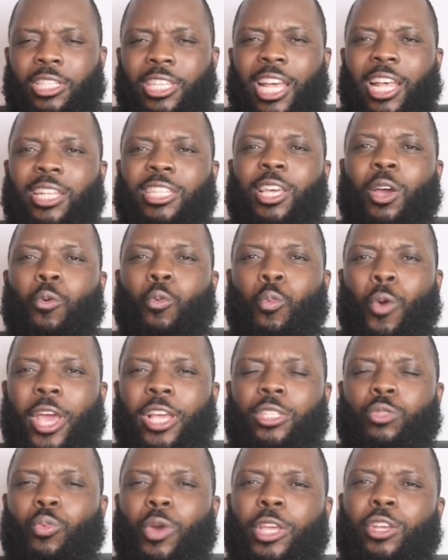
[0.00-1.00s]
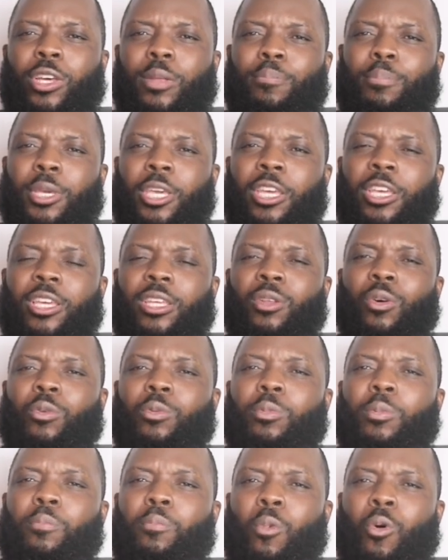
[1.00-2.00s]
There are ways where you can be, you
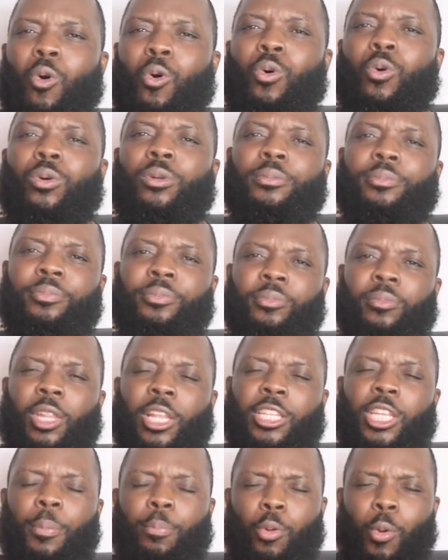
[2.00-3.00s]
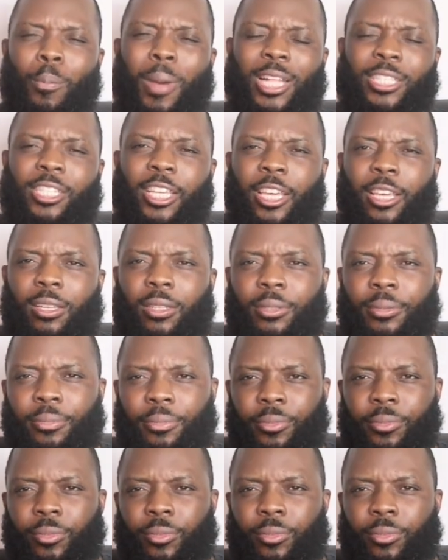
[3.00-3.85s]
know, more diplomatic,